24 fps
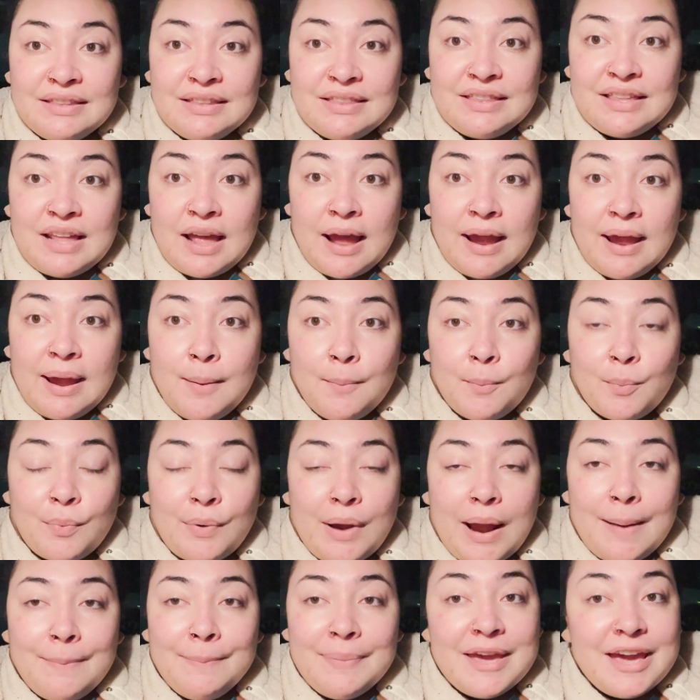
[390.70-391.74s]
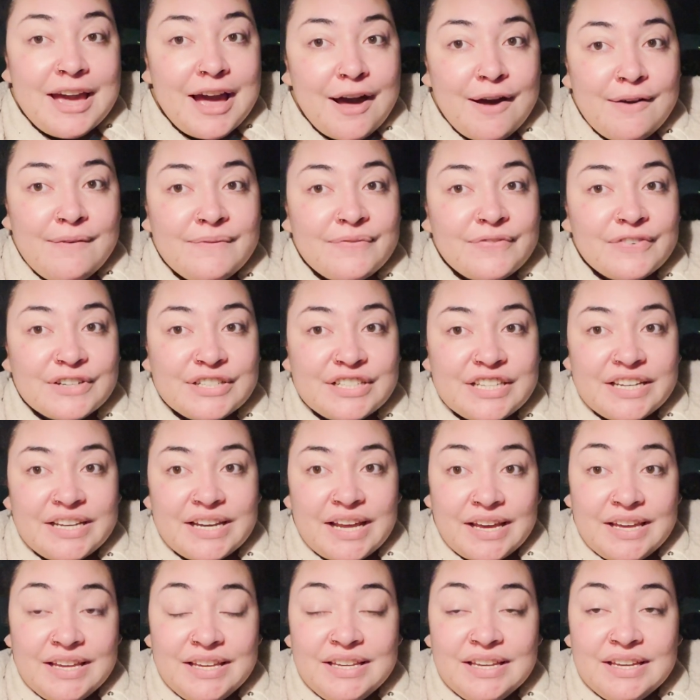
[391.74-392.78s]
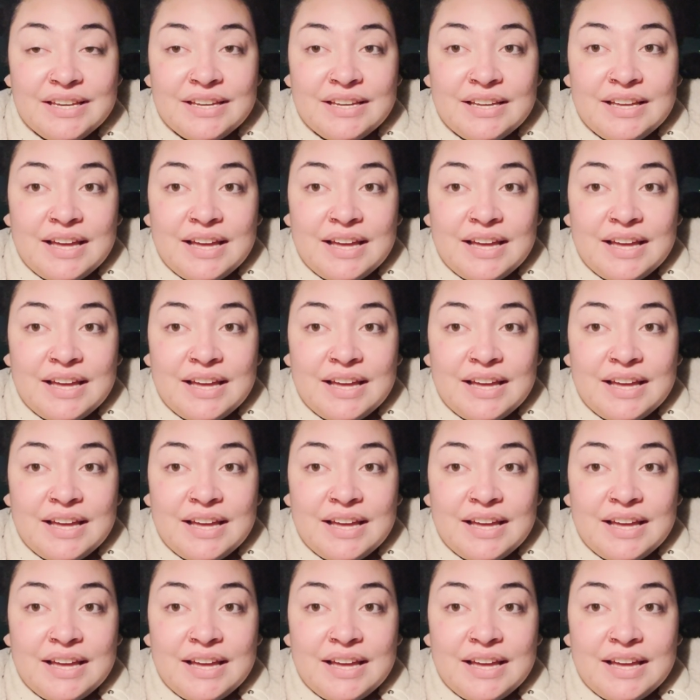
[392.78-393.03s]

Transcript: I am wrapping up for tonight.